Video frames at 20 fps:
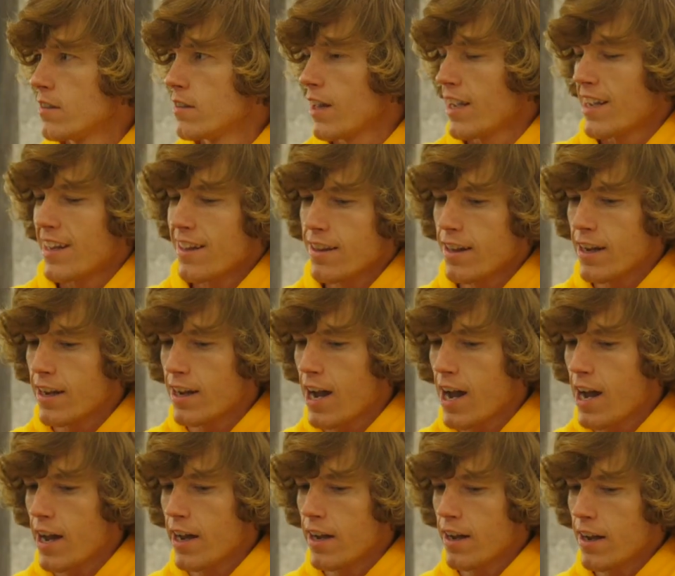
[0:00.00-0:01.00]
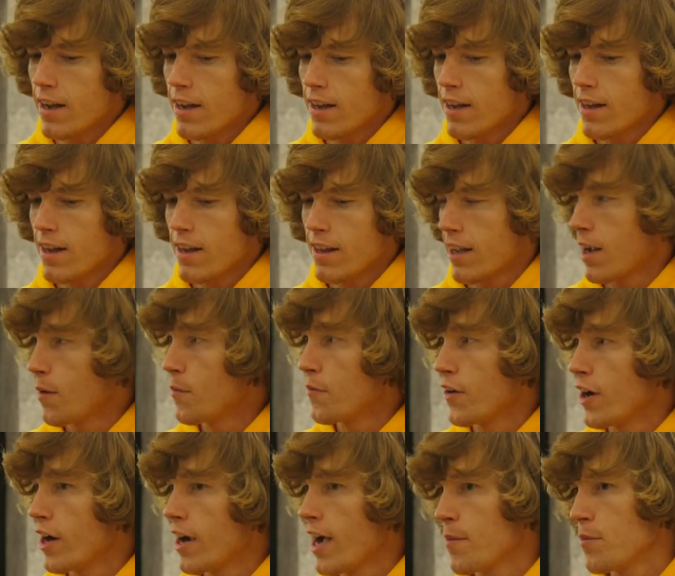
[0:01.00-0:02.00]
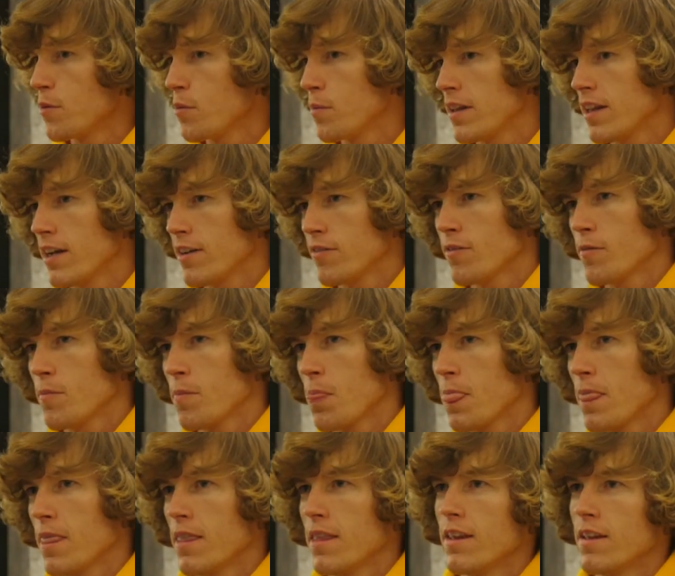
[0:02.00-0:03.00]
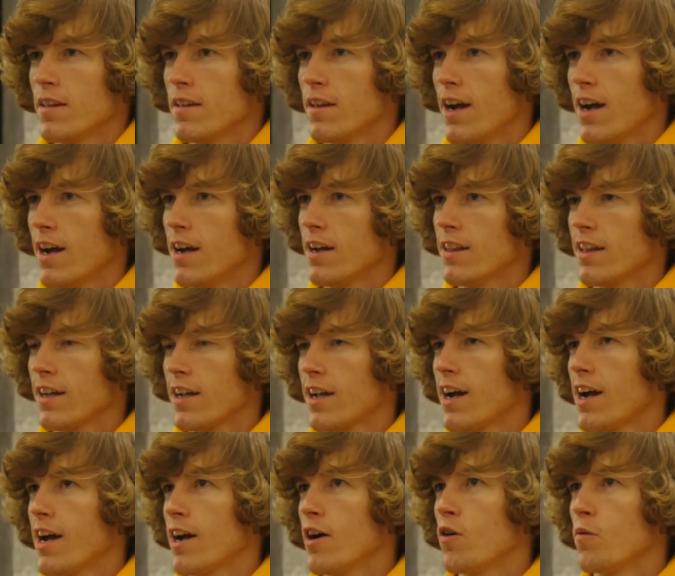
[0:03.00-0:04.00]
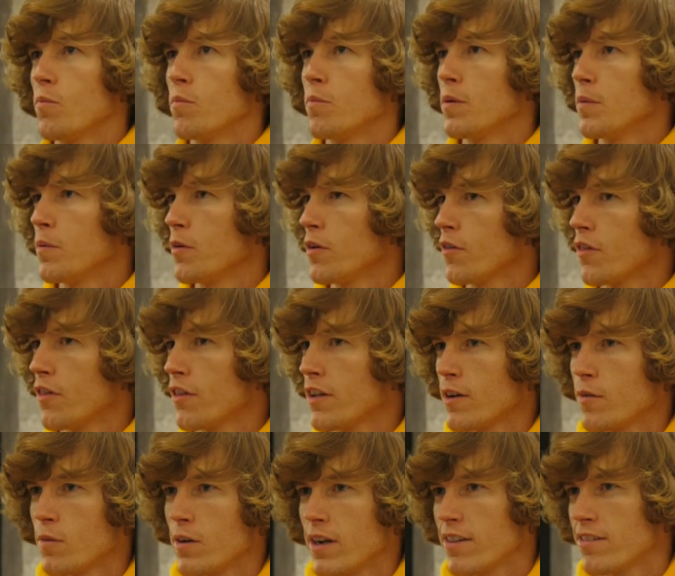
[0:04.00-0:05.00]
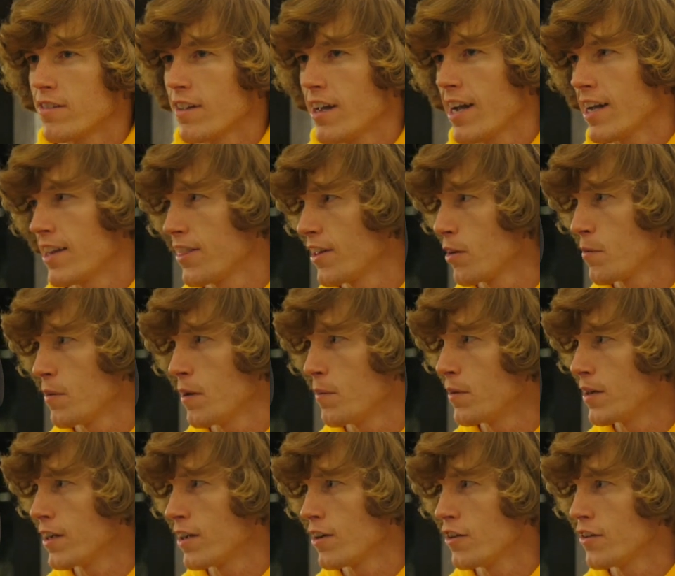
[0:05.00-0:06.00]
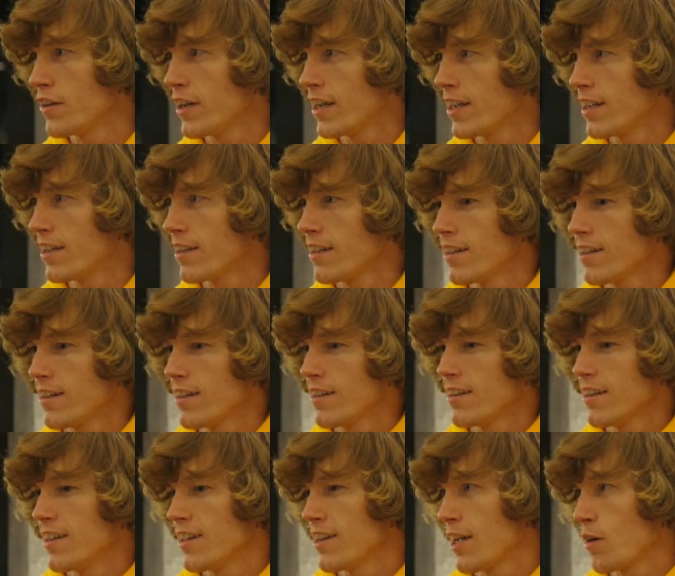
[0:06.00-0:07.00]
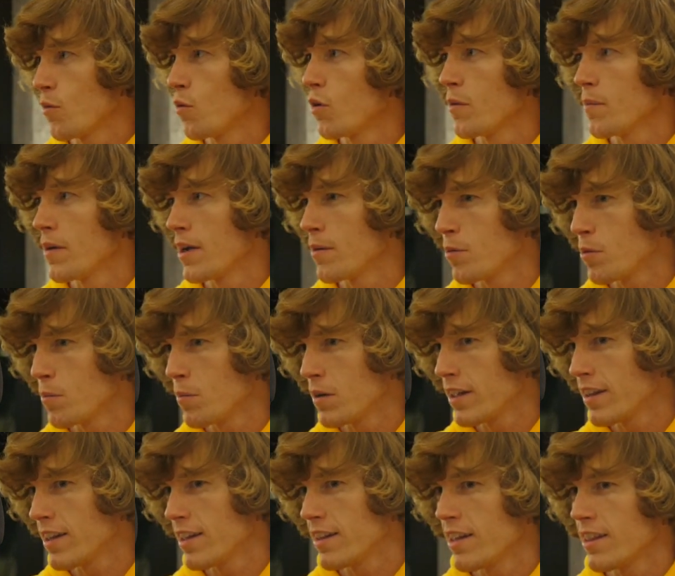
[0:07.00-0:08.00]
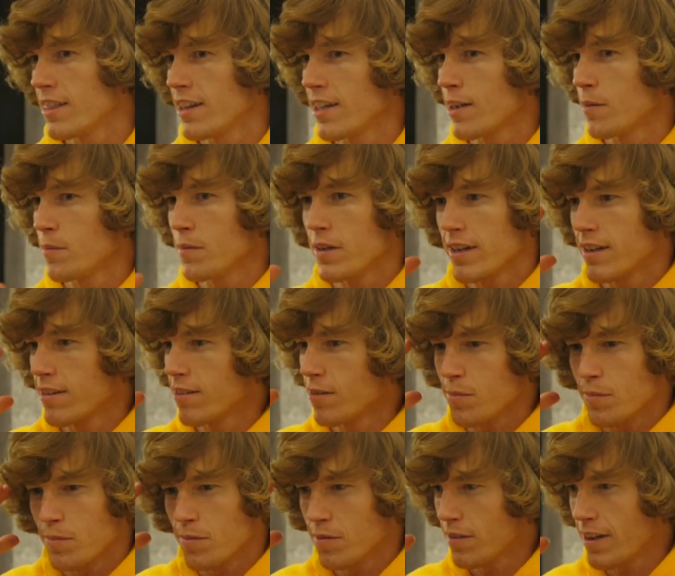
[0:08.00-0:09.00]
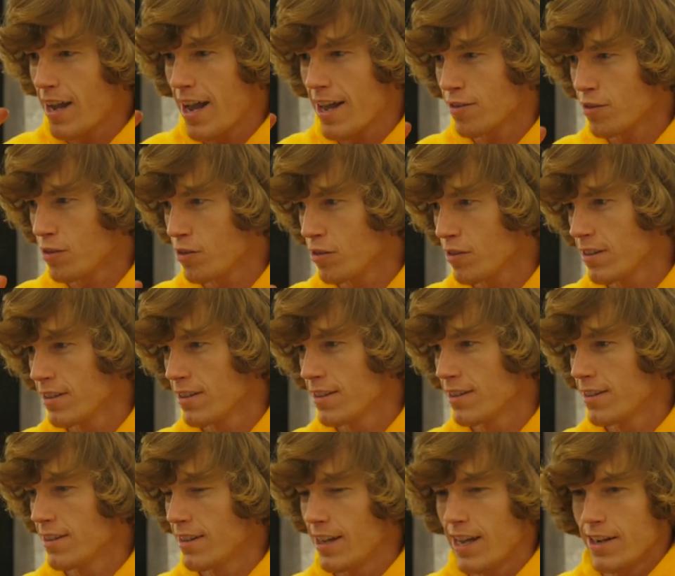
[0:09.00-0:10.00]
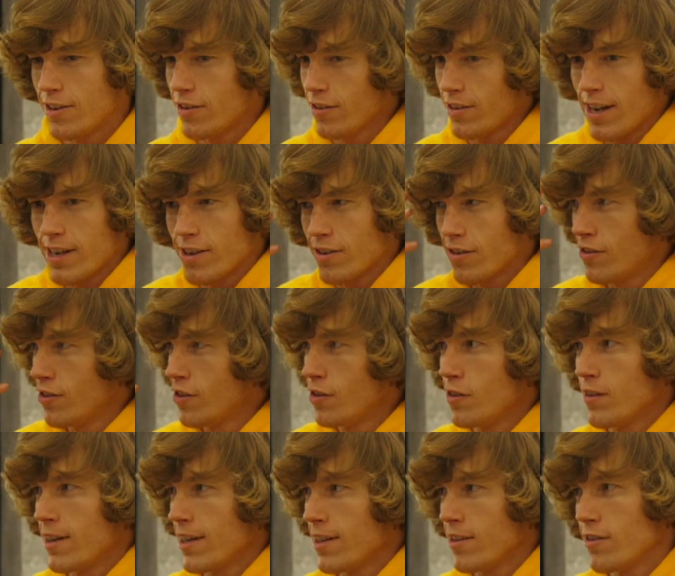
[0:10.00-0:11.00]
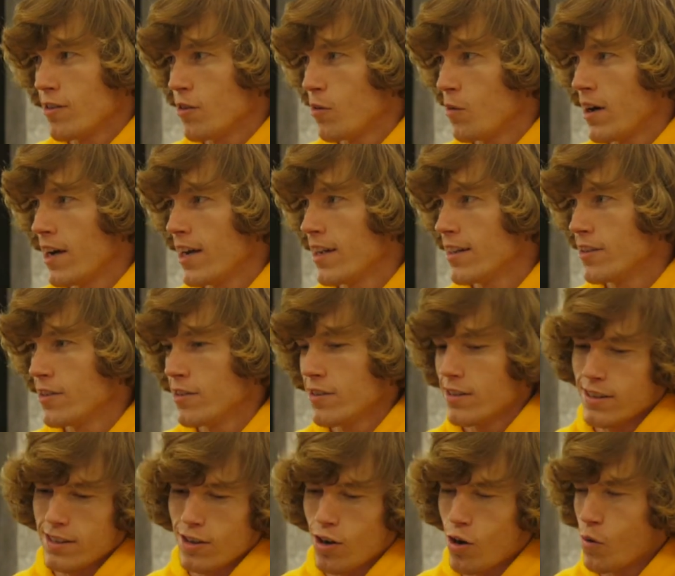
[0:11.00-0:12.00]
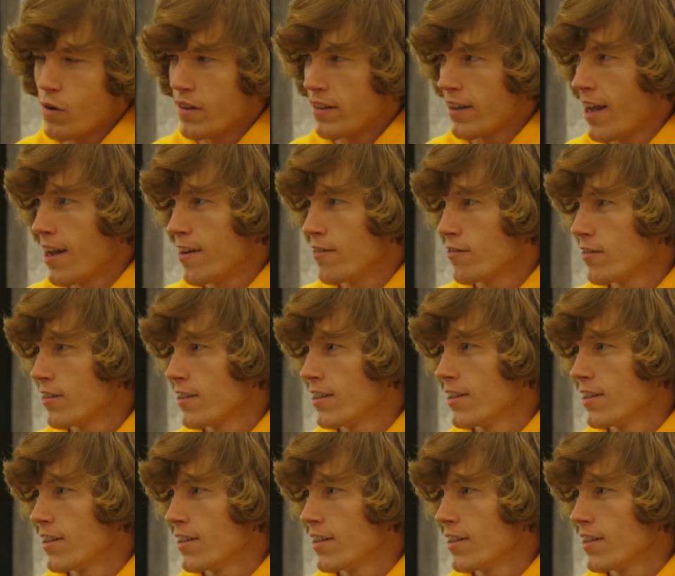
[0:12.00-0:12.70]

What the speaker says: I'm very happy with my life. Like, I hope people don't think when I say I think about money all day and like want to make more money that they think I'm like some asshole. I just do. I don't know why I do. It always have.